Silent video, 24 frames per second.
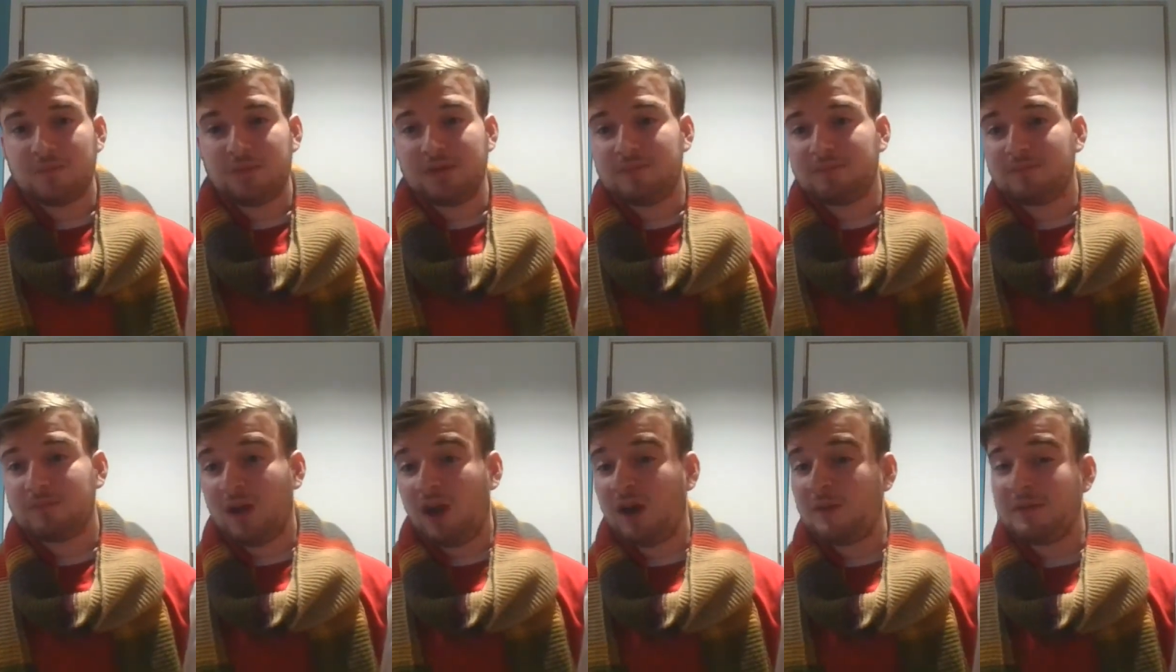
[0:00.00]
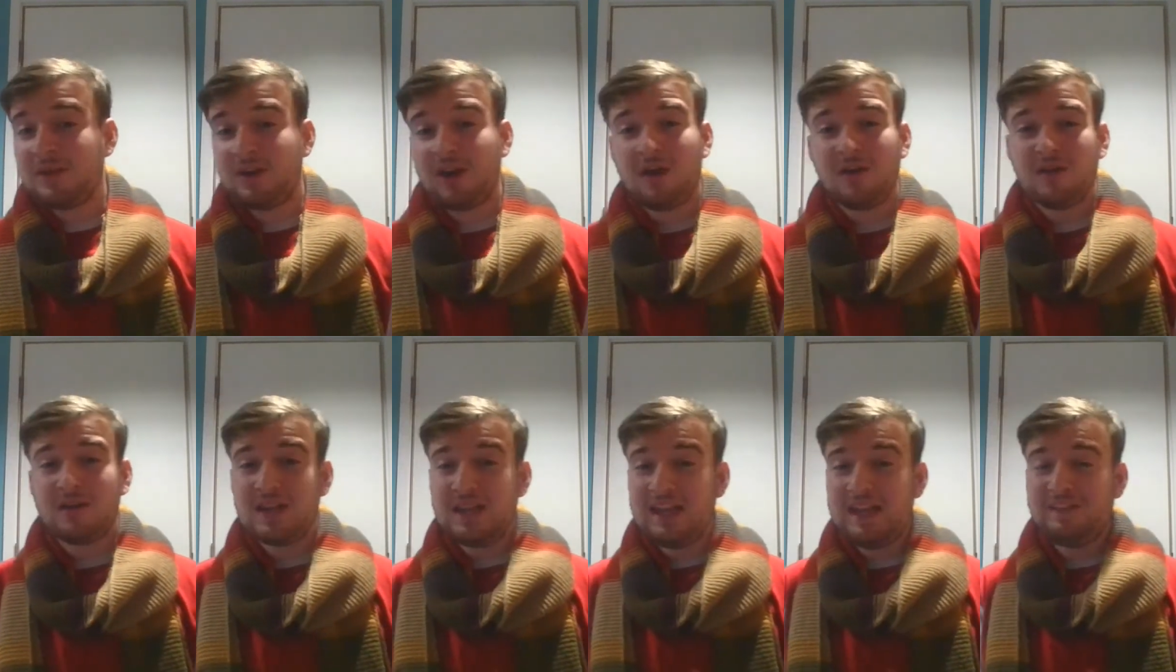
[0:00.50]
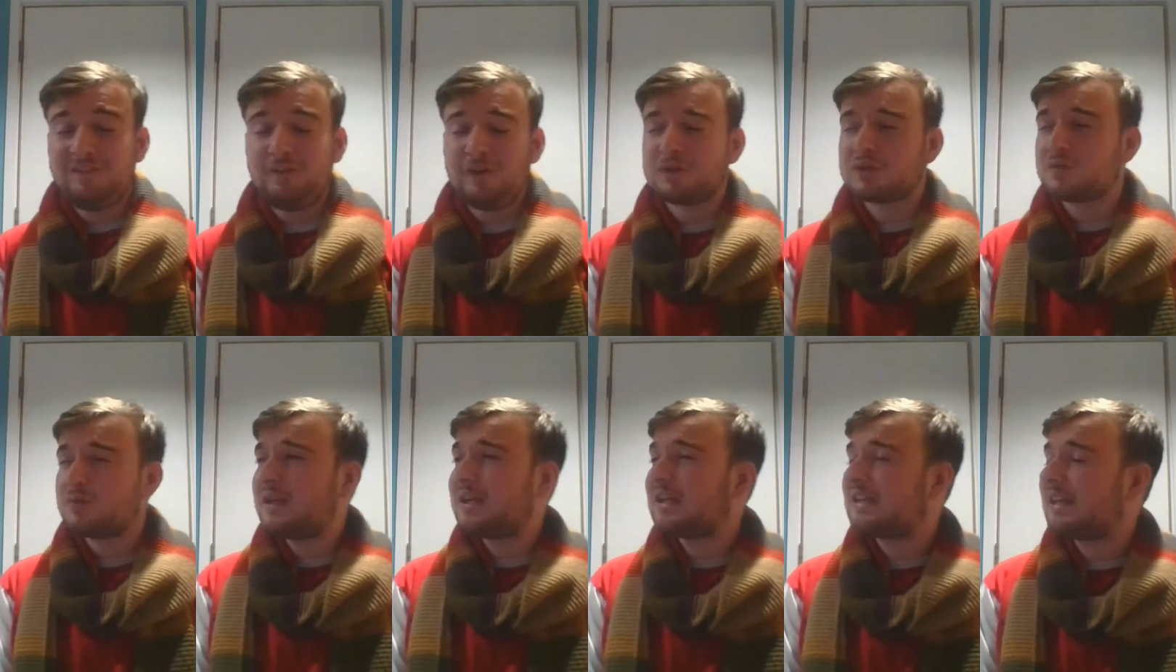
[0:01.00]
And I mean, it
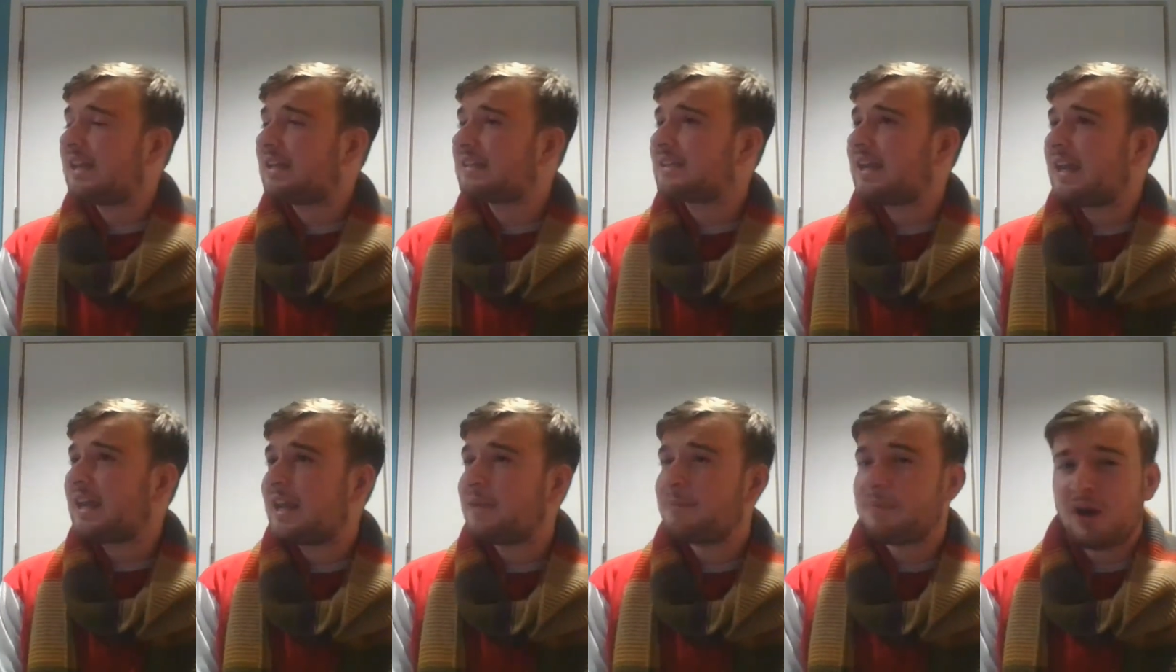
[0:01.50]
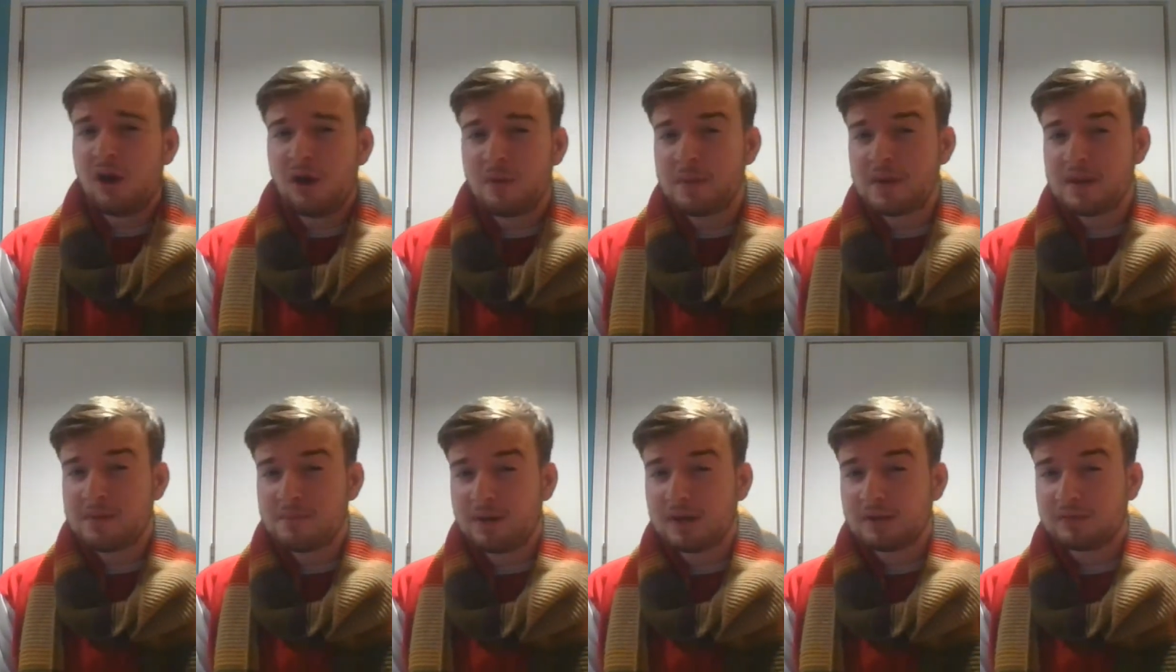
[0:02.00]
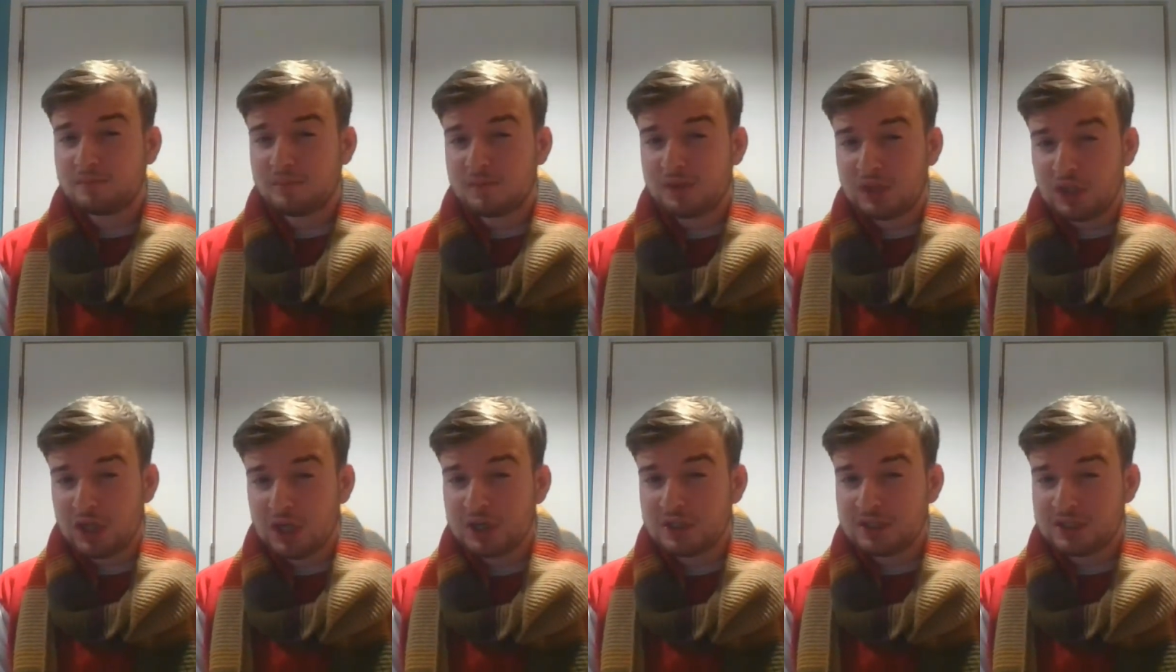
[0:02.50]
feels weird saying it, but I'll be in my
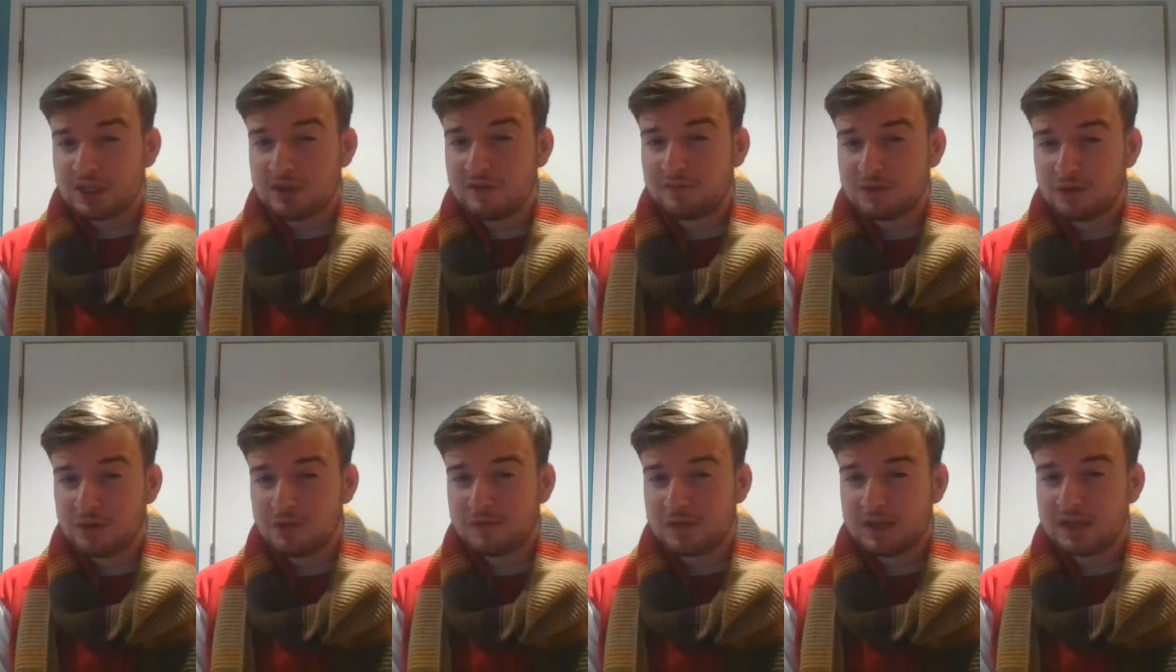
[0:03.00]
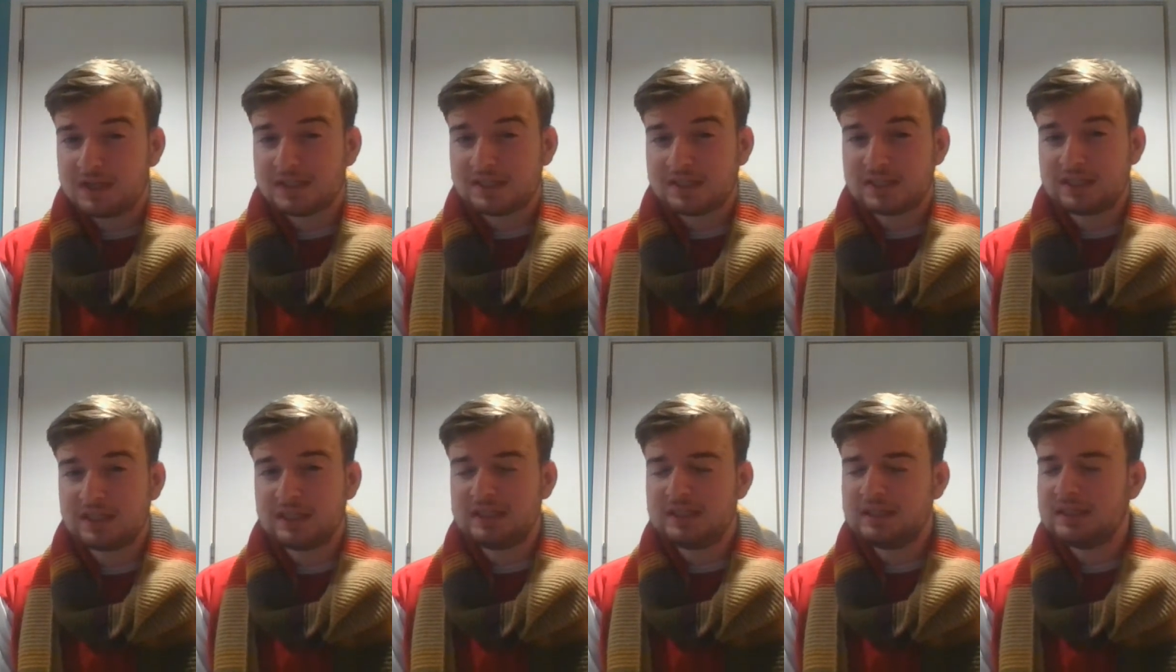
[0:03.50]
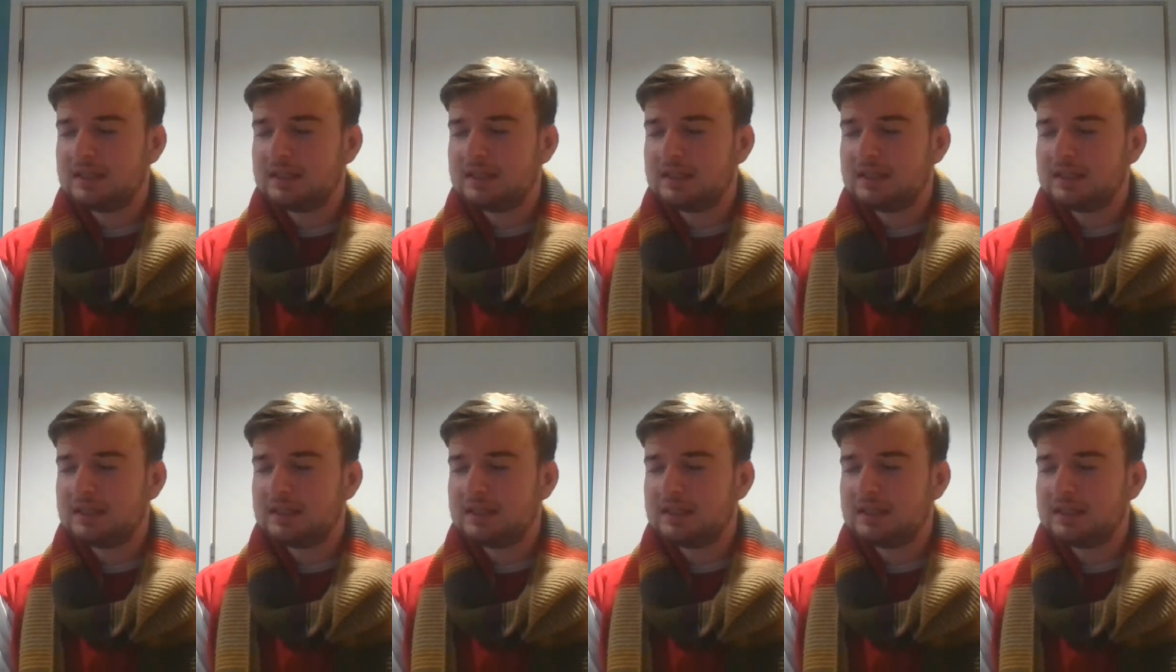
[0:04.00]
3rd year of university